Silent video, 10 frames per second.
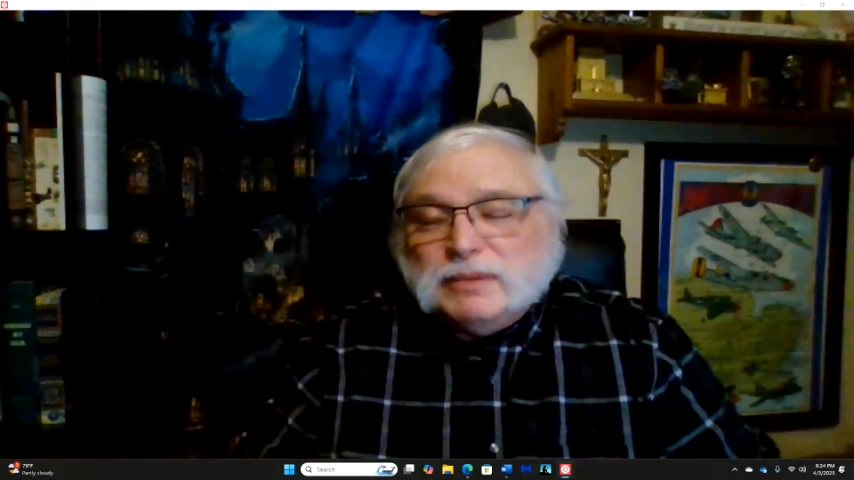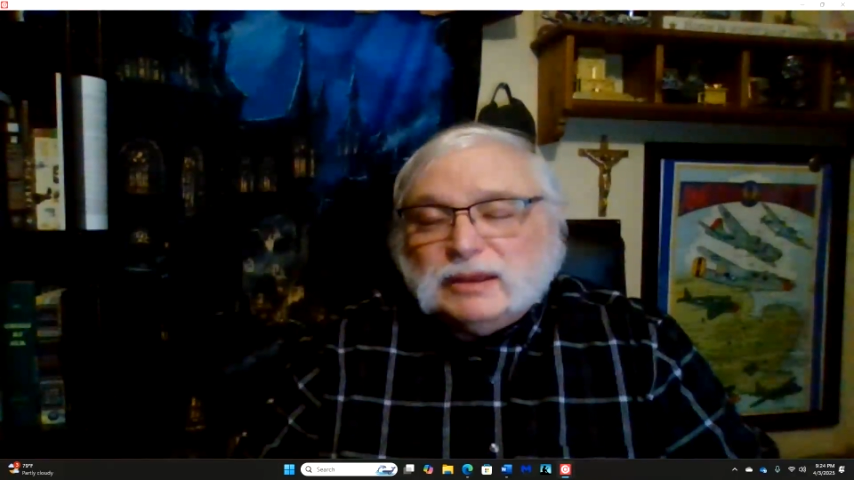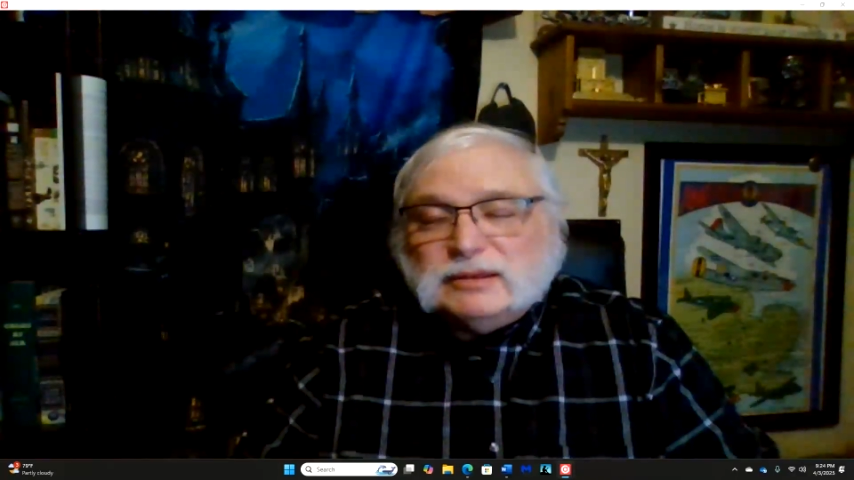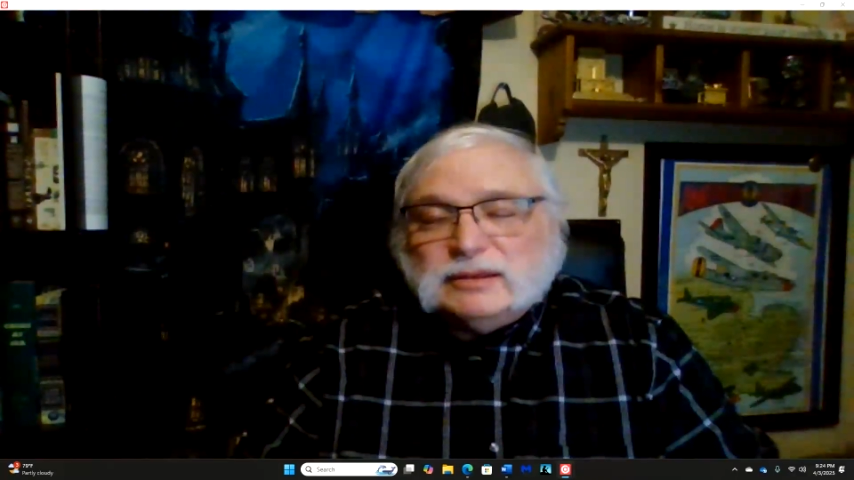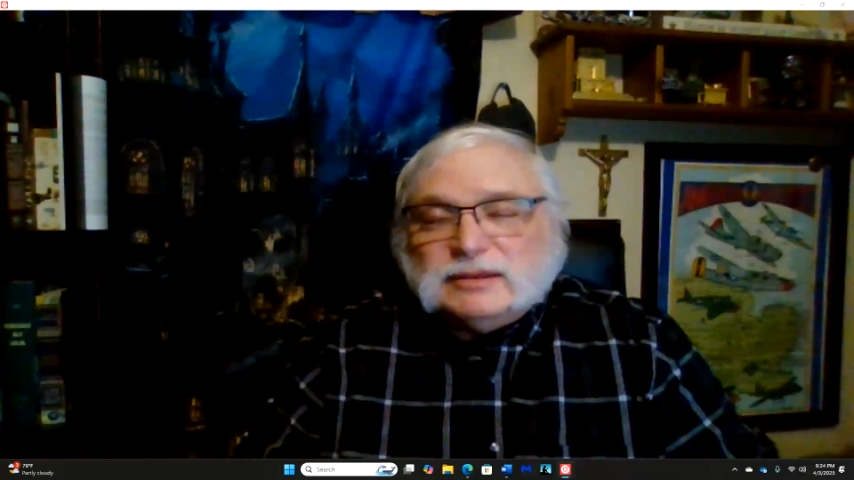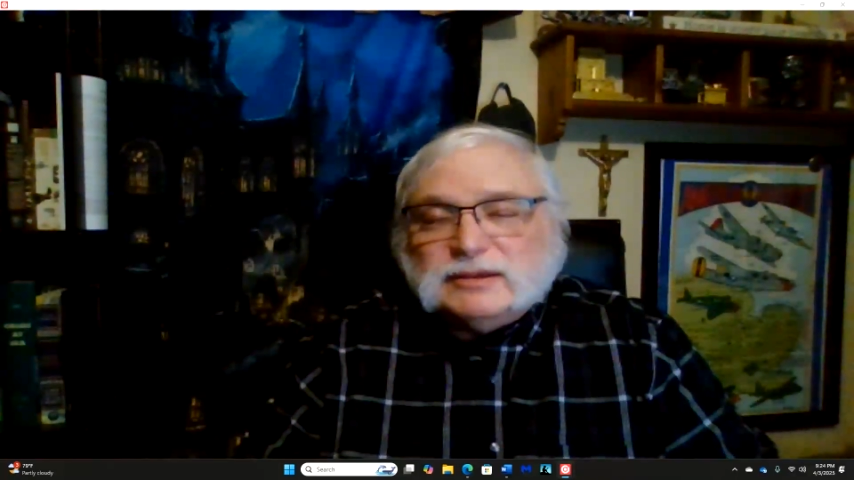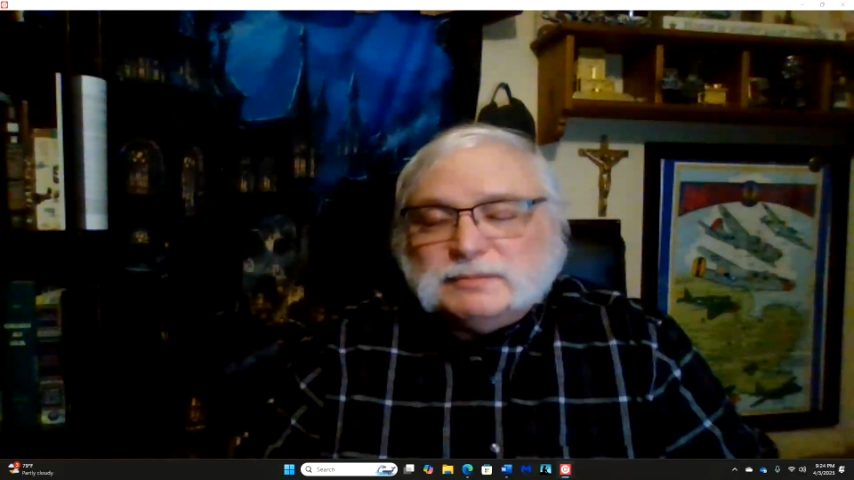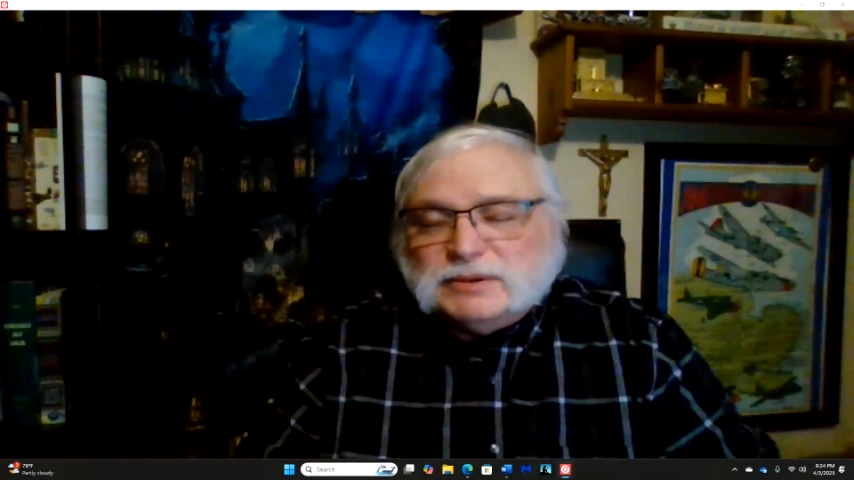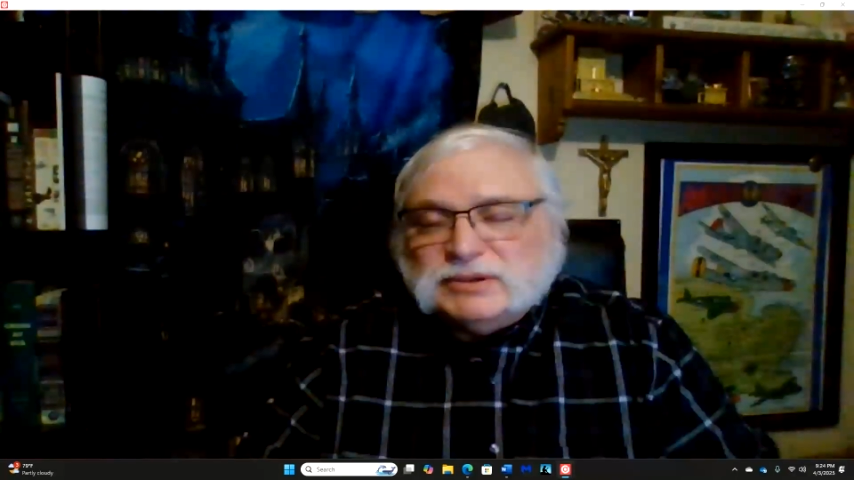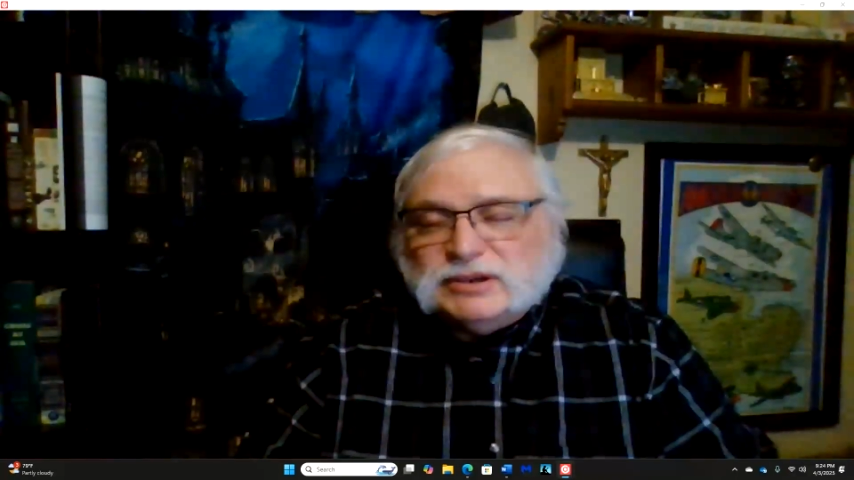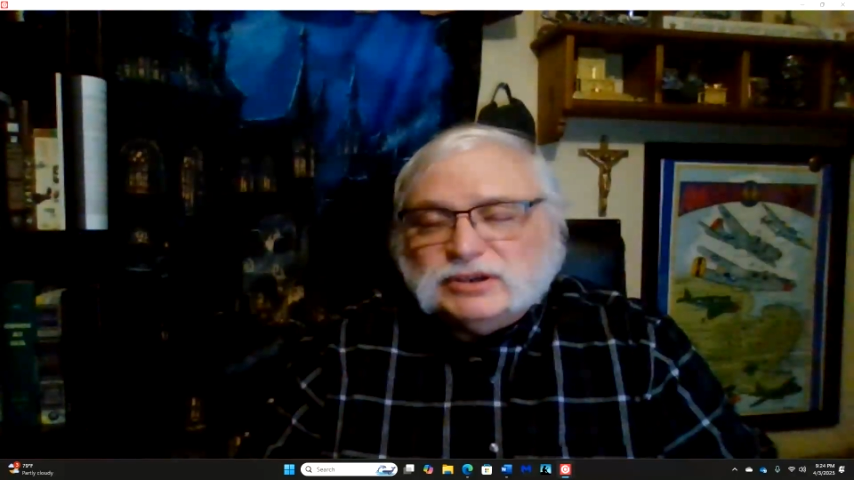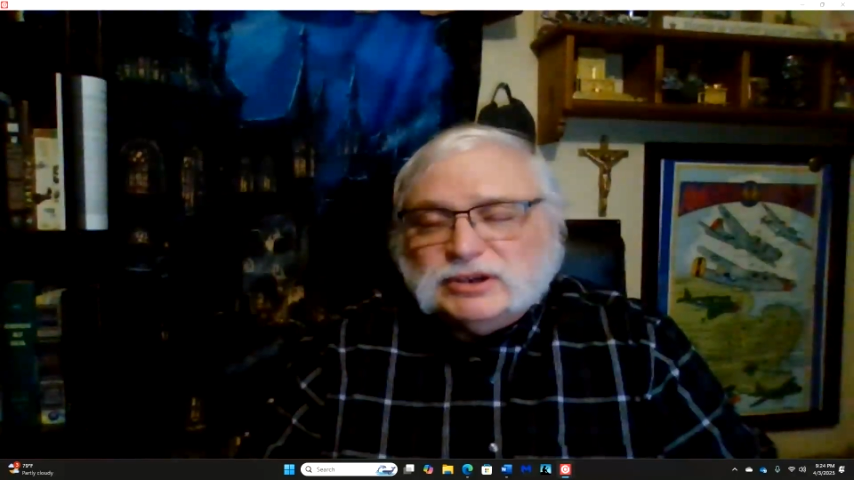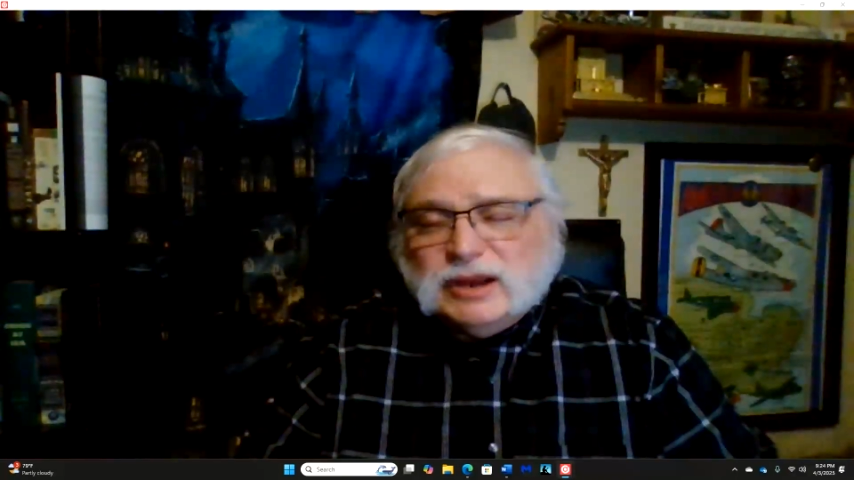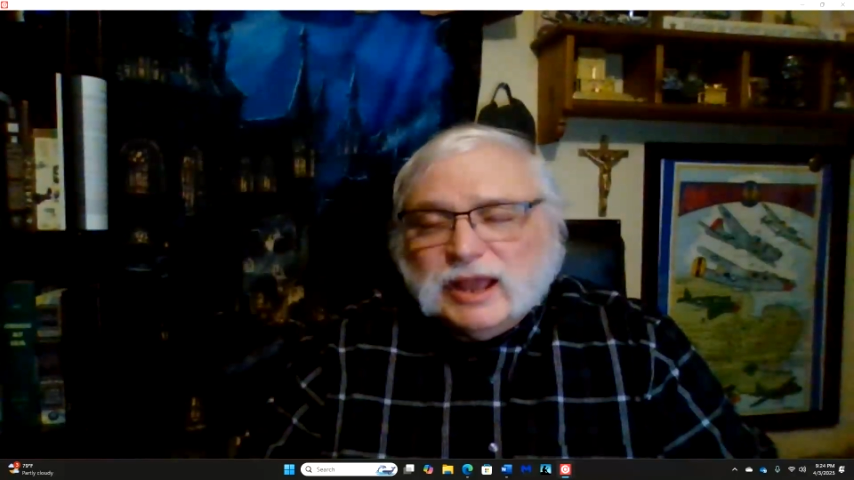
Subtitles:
me into this position